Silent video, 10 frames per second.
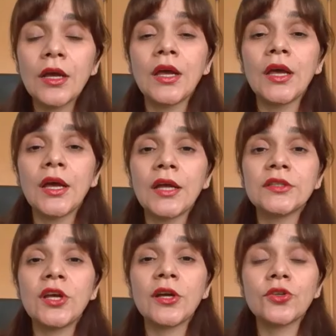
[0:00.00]

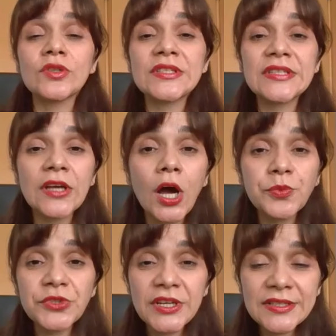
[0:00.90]
diagnostic
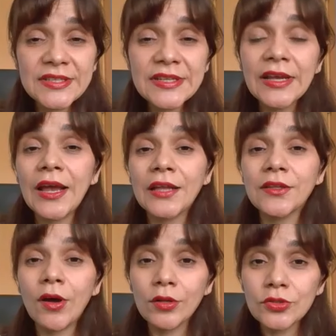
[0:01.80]
options, and
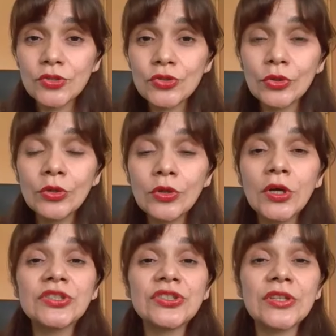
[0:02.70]
also
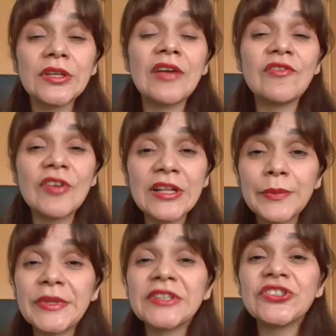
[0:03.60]

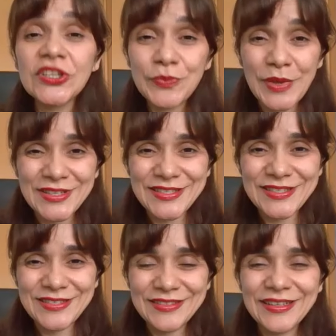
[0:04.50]
available
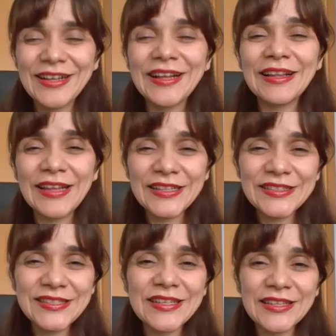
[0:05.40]
treatments.
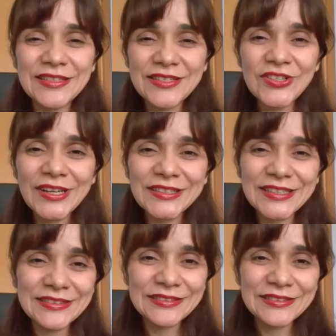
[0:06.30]
Let's get started.